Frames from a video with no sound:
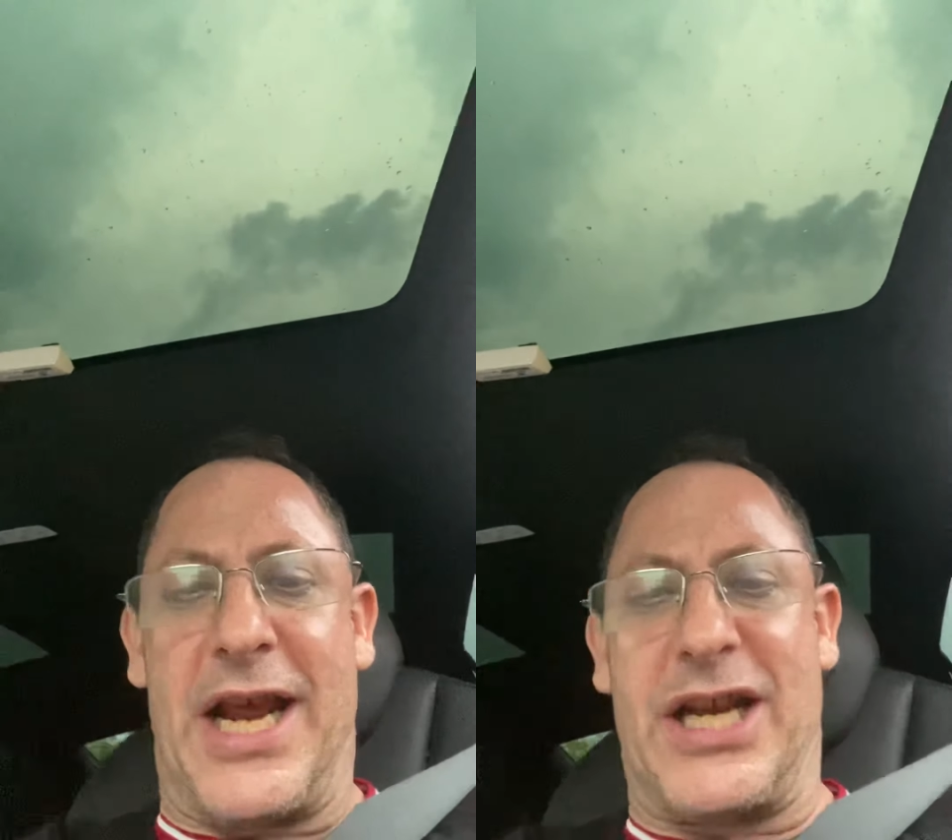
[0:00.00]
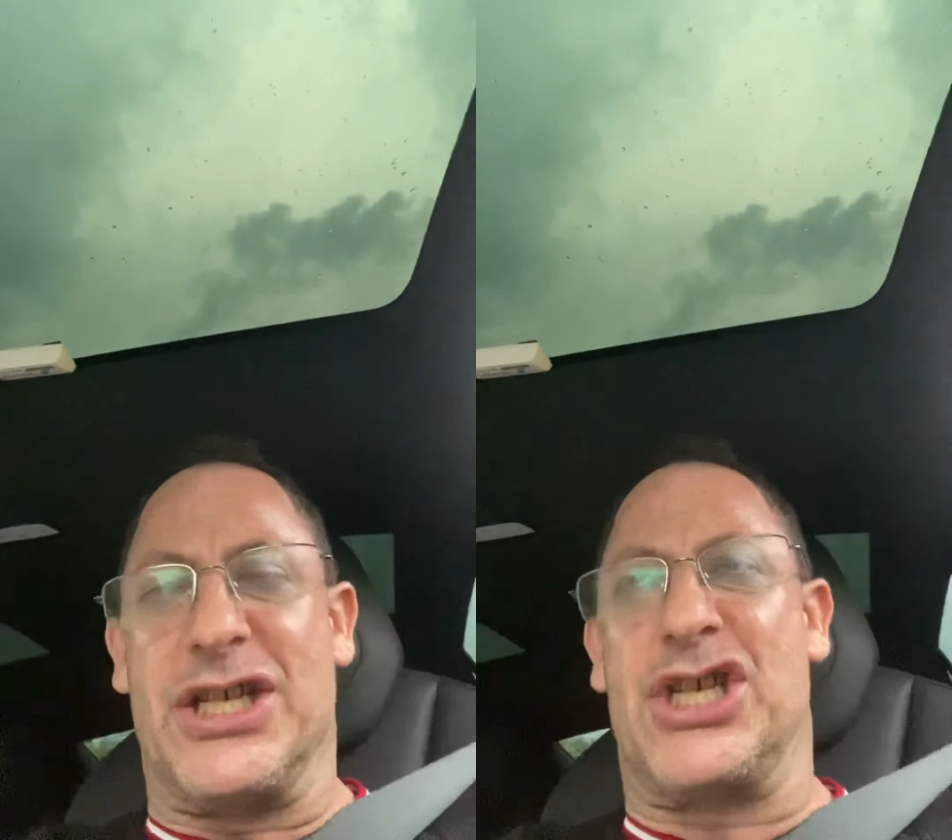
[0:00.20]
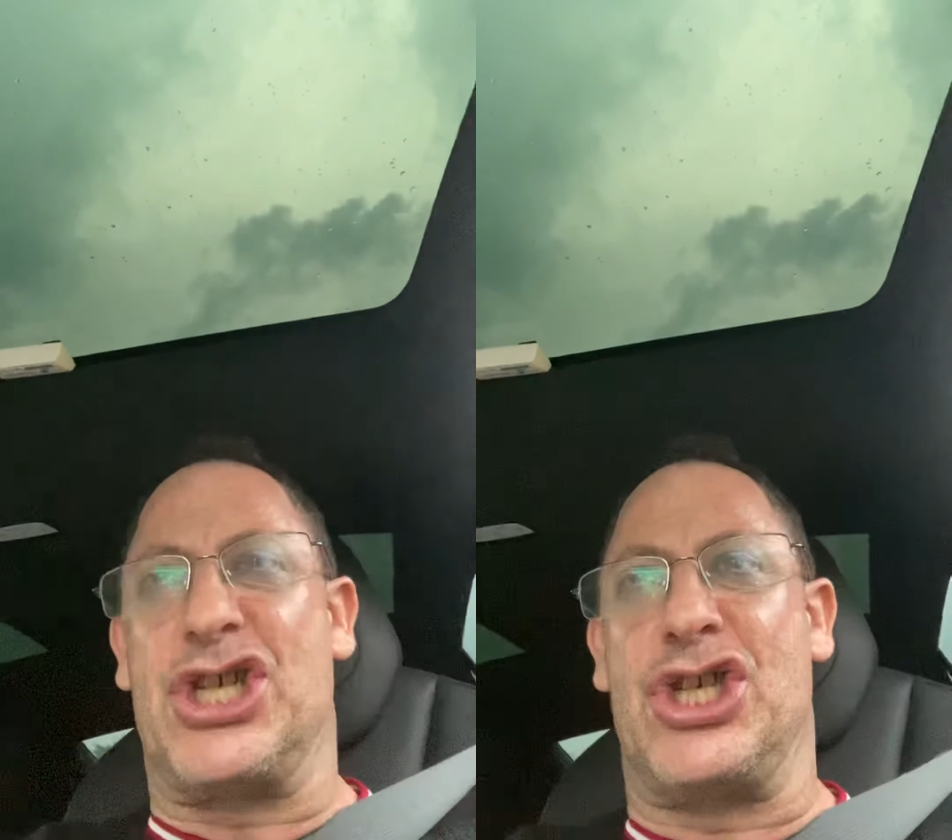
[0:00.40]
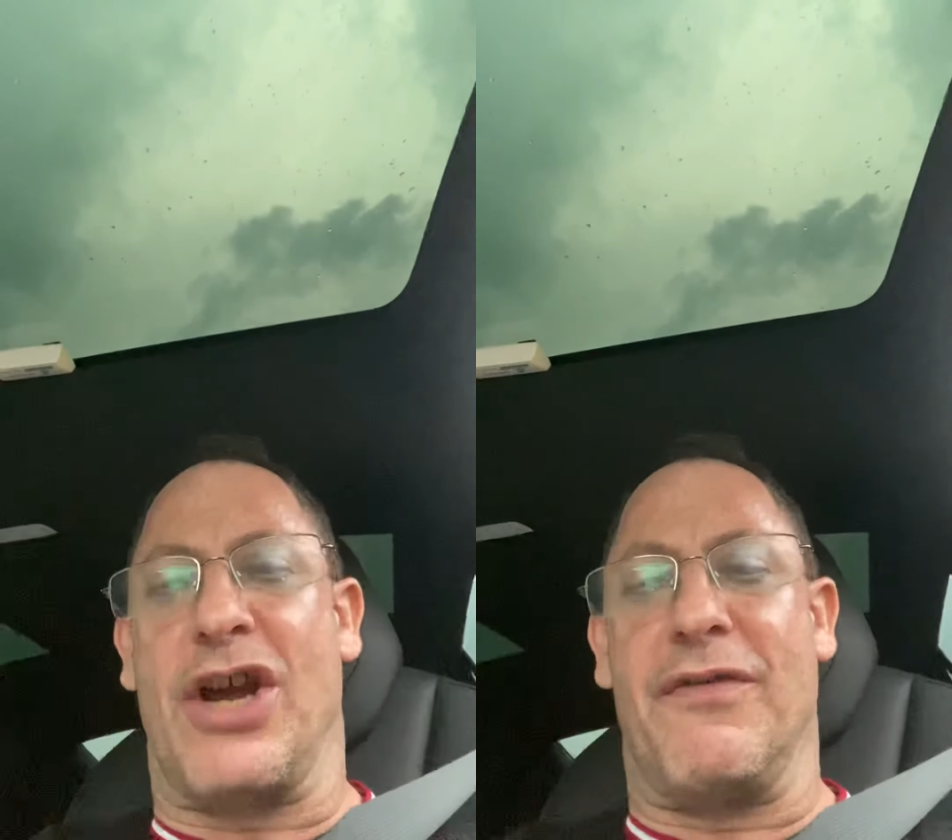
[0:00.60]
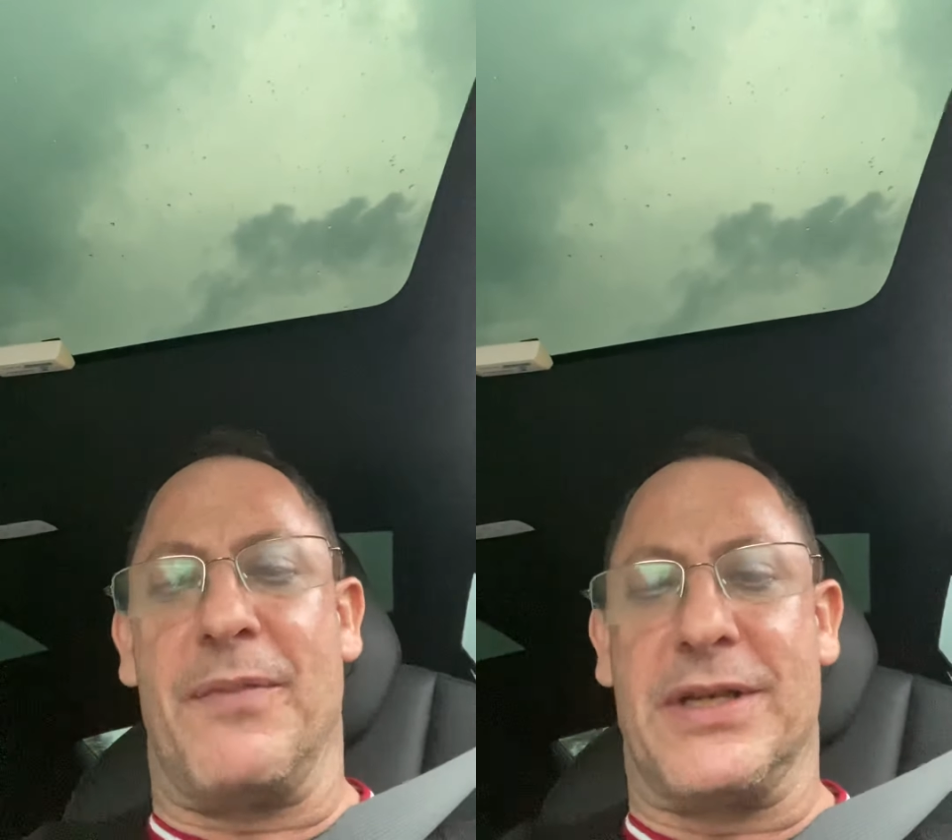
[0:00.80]
I just
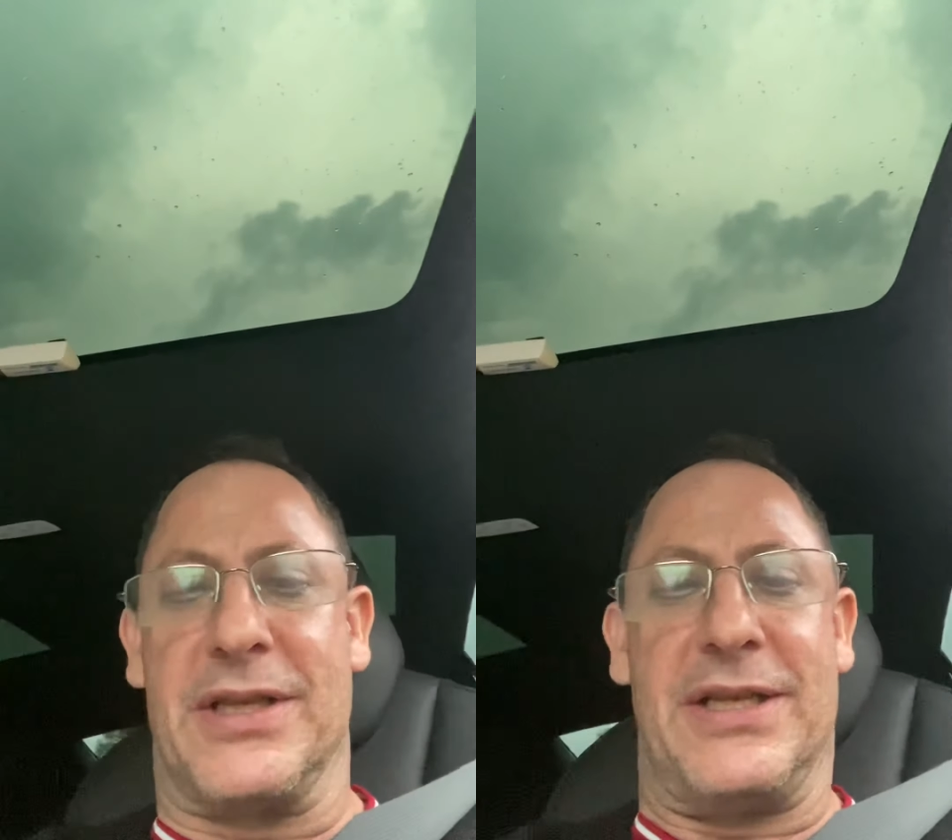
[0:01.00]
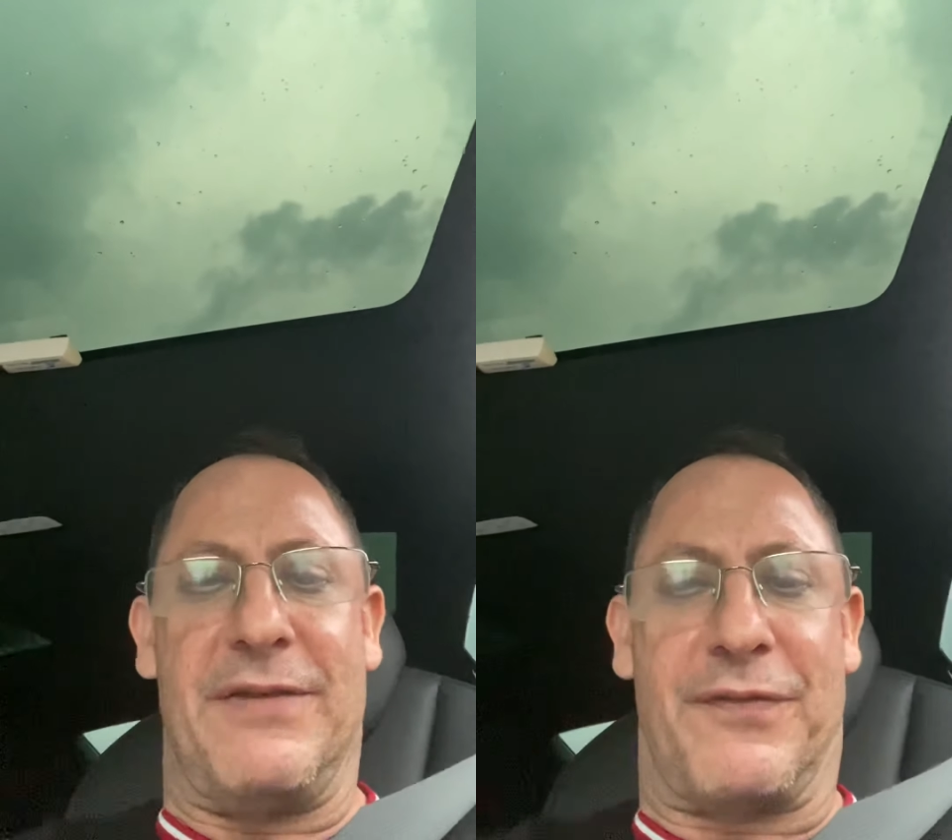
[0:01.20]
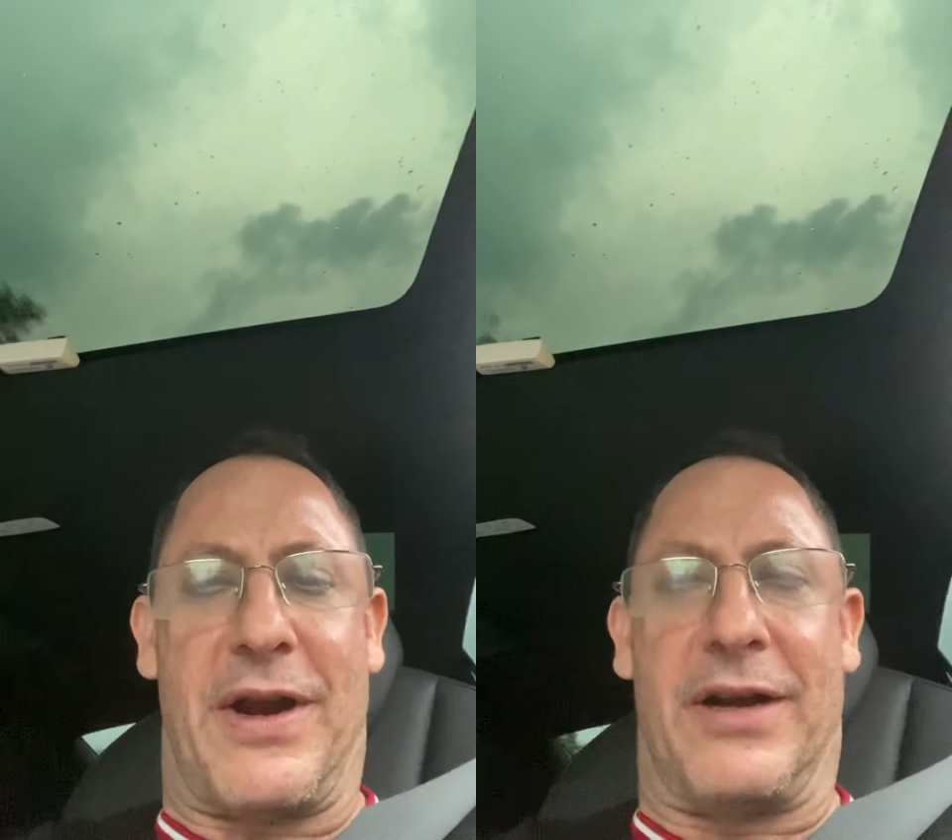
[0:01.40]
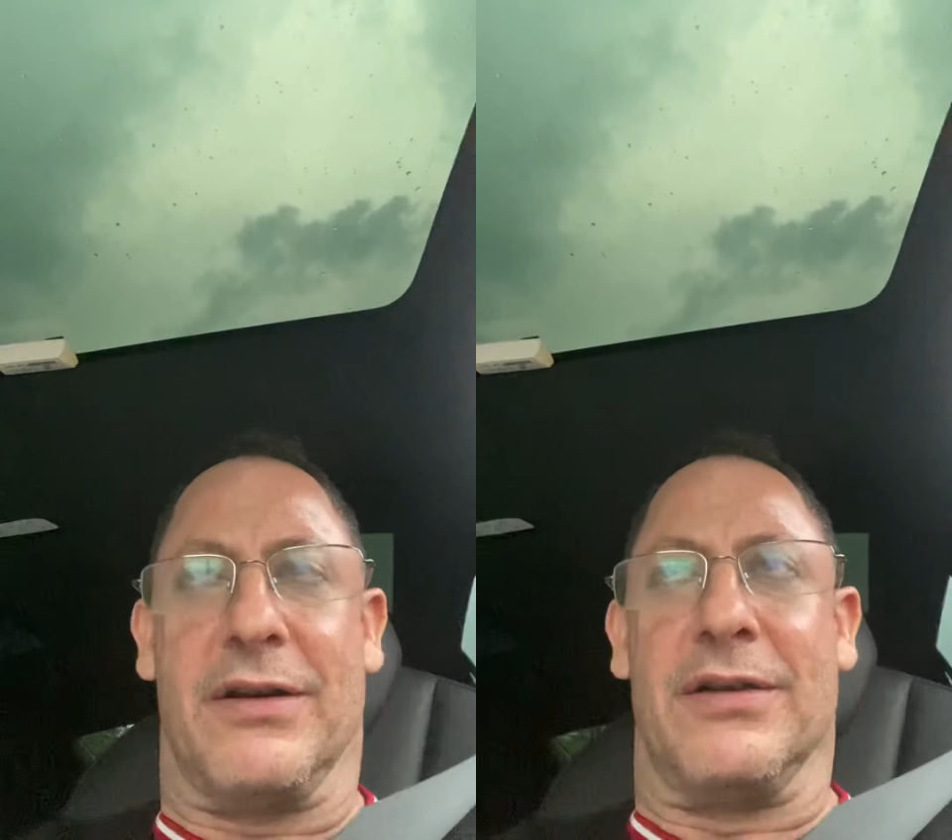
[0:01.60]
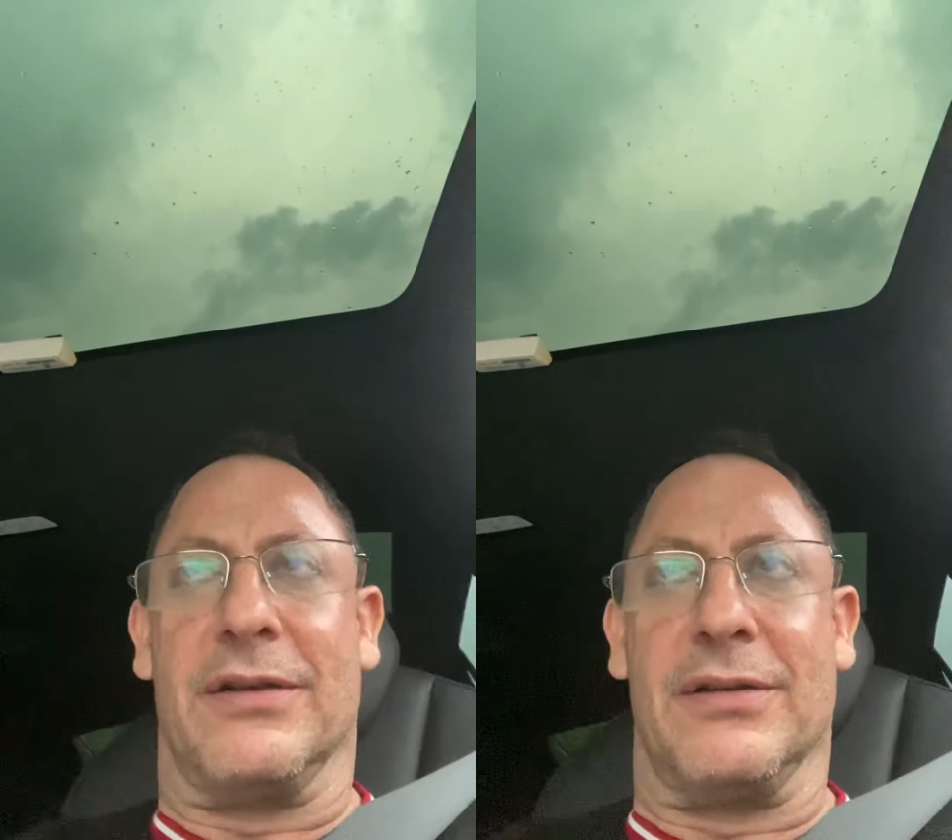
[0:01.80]
shove him into the deep fryer.